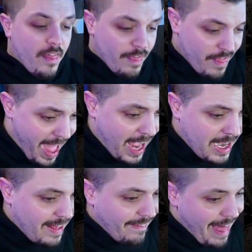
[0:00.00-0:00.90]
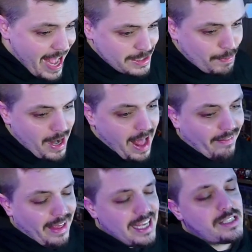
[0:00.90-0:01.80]
Then, last but not
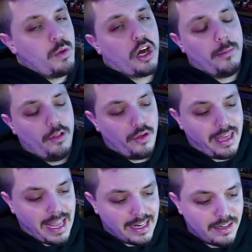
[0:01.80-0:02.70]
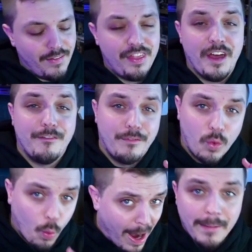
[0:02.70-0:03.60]
least, we are going to be looking at the
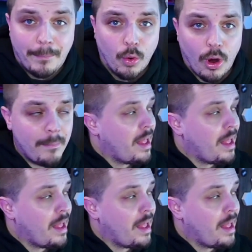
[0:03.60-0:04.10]
Gwenpool.